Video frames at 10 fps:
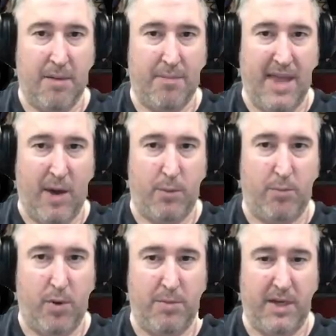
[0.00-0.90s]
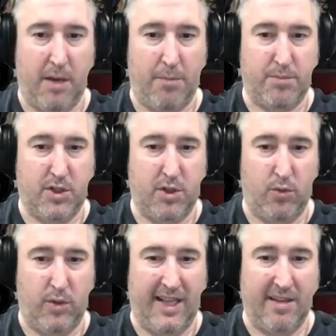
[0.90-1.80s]
That would put me up
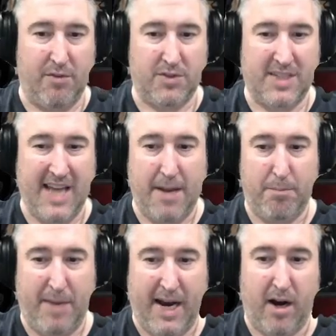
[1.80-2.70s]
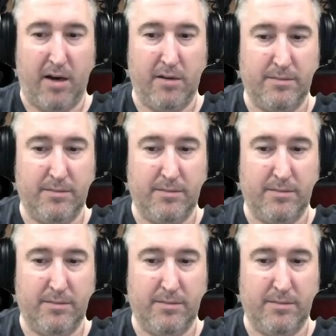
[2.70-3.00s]
to a level 10 bear.